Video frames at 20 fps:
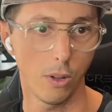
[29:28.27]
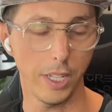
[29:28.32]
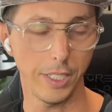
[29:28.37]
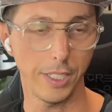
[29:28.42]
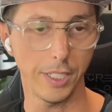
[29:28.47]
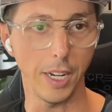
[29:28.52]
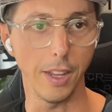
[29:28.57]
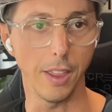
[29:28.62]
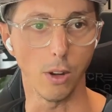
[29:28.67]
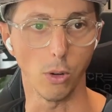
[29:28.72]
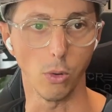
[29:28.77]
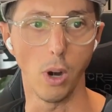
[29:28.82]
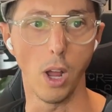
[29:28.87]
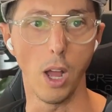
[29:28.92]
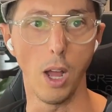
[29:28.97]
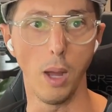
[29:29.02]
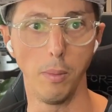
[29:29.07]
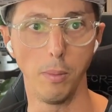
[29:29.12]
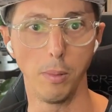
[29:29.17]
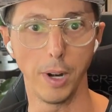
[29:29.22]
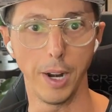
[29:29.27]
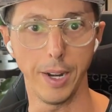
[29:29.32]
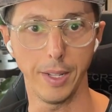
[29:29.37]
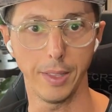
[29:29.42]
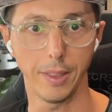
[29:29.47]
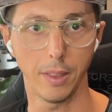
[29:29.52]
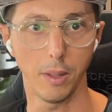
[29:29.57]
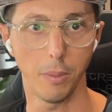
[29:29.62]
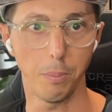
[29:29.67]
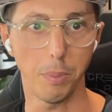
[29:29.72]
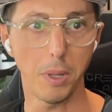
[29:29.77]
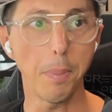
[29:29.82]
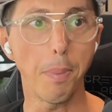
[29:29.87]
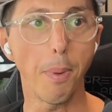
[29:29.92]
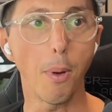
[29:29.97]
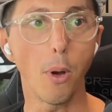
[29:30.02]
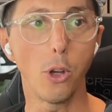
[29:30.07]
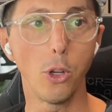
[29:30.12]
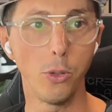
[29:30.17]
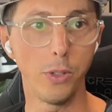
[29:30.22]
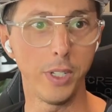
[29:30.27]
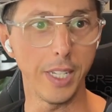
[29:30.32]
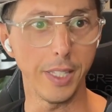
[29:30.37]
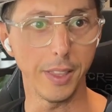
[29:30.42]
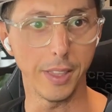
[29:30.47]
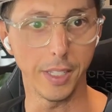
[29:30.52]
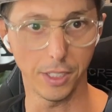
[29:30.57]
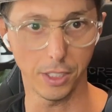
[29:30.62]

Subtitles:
Well, that's kind of the rub, right? The people who need